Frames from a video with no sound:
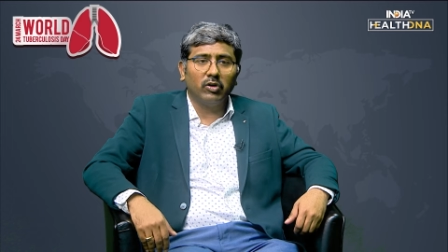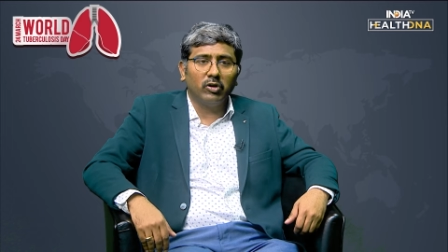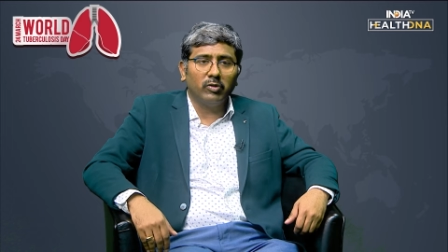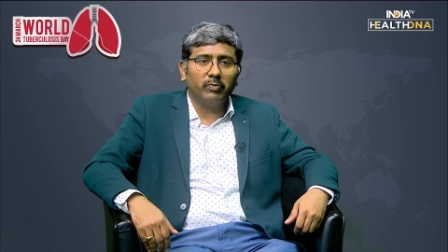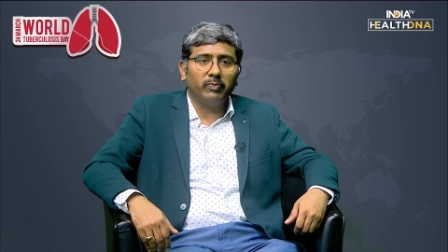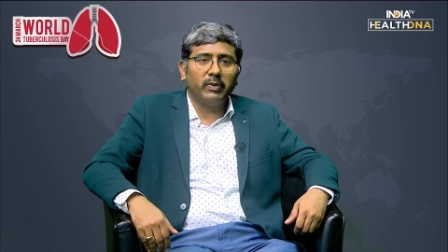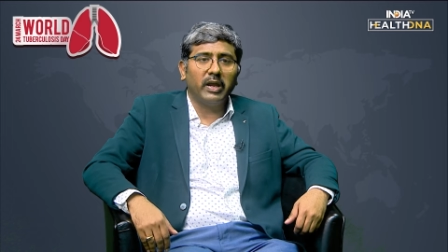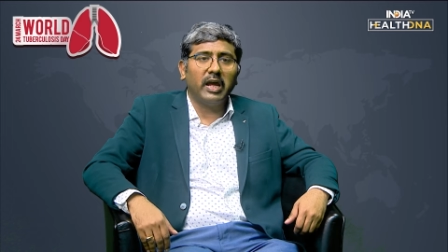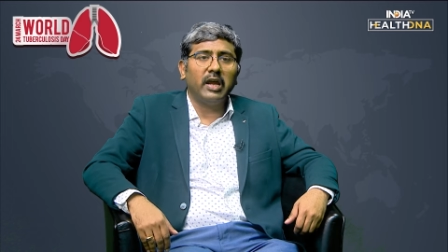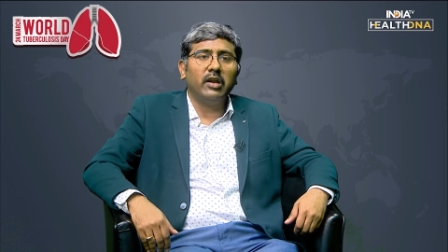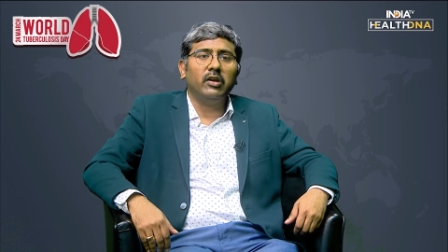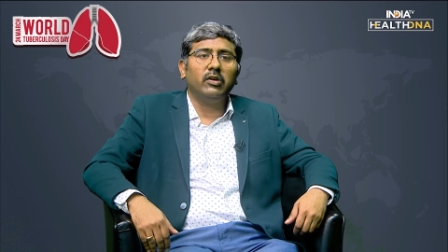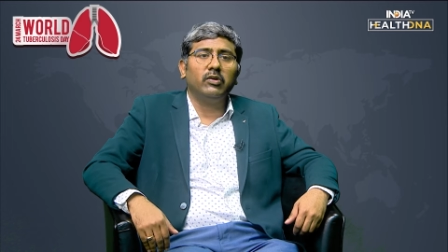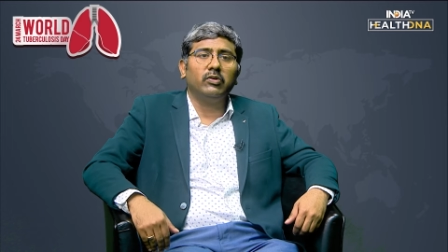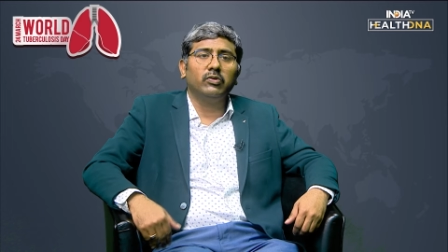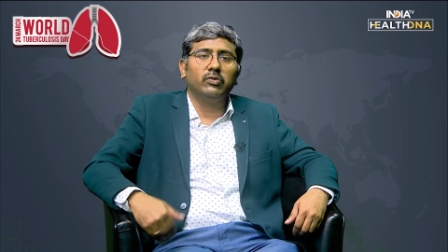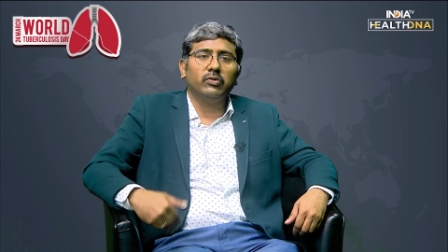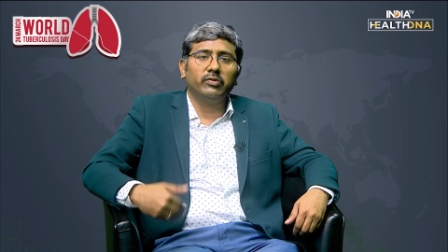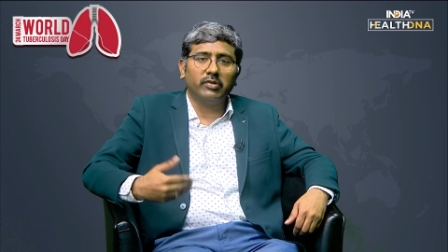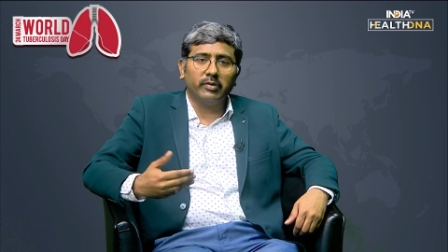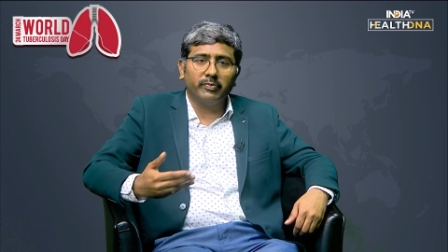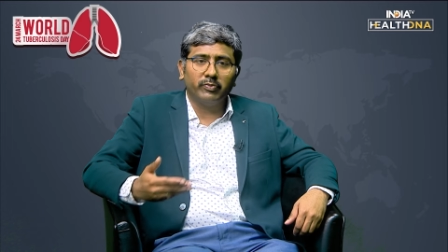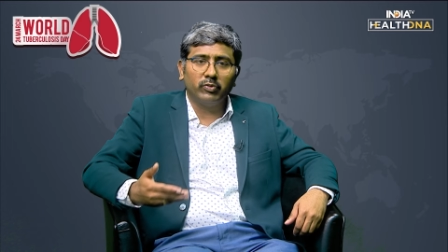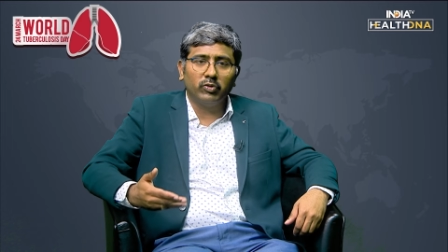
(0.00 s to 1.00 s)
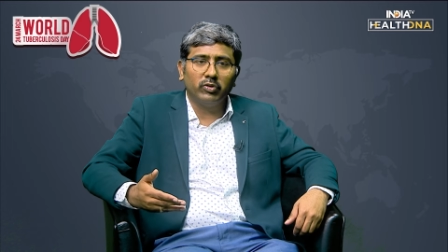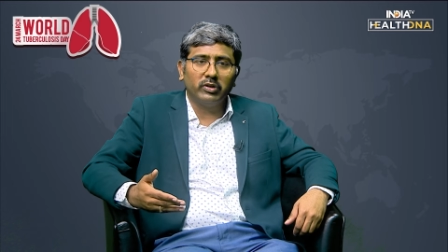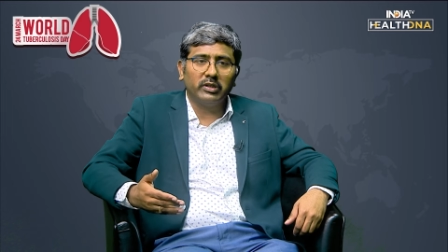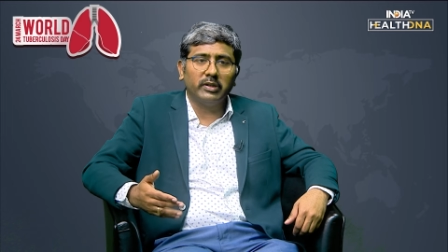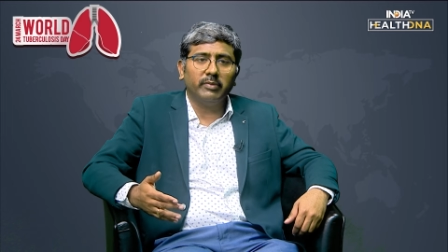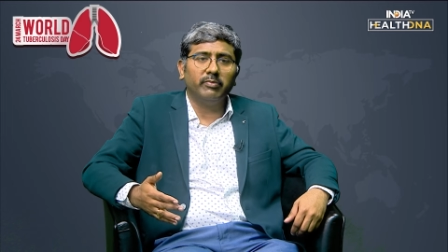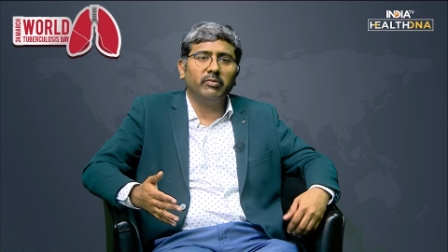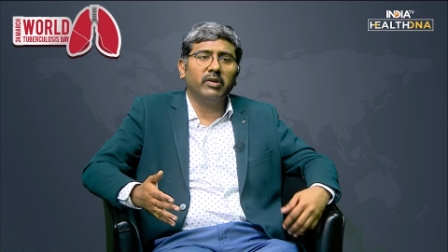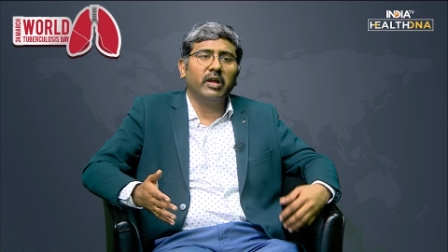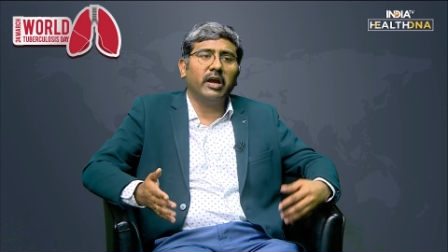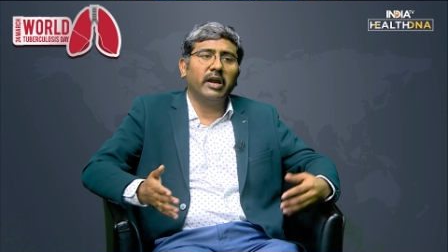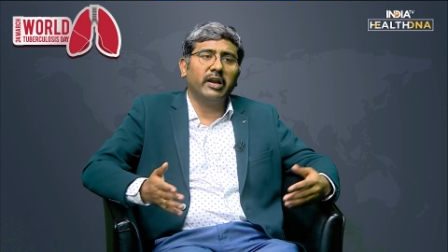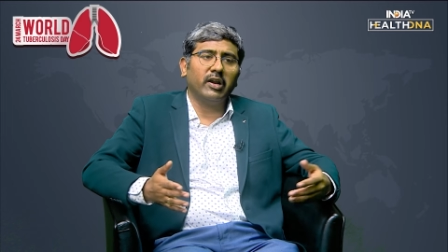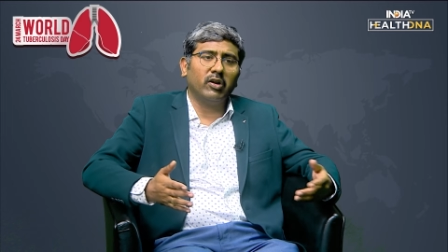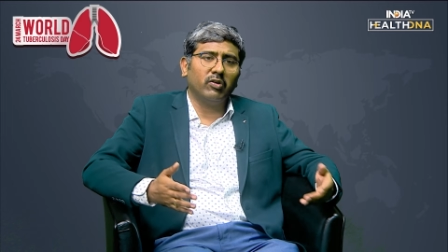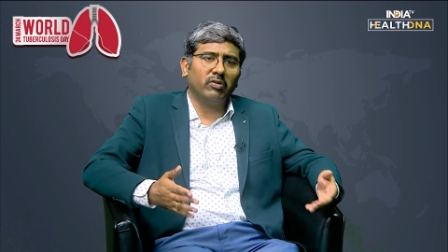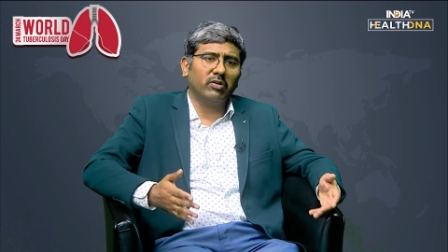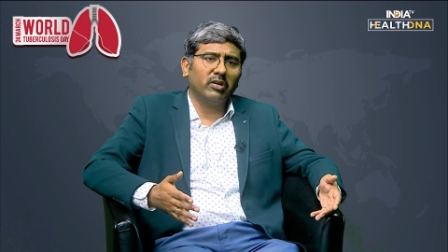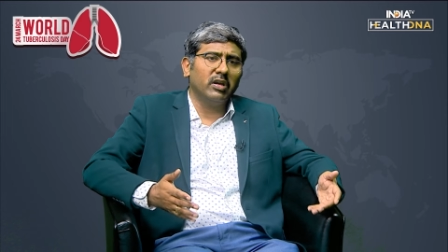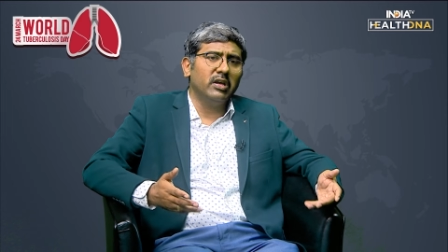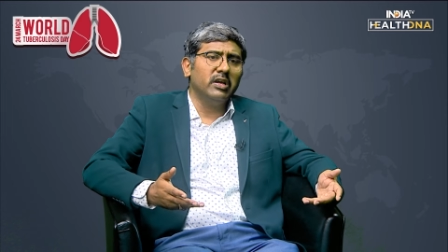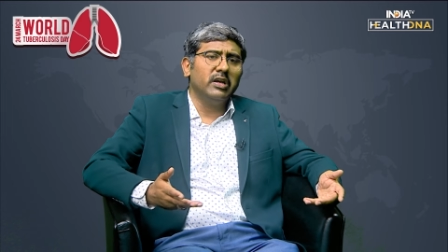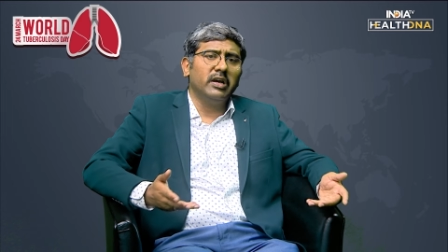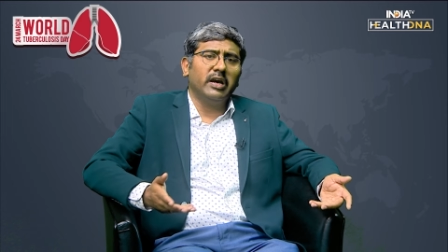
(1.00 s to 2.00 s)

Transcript: good plan to support them. Around,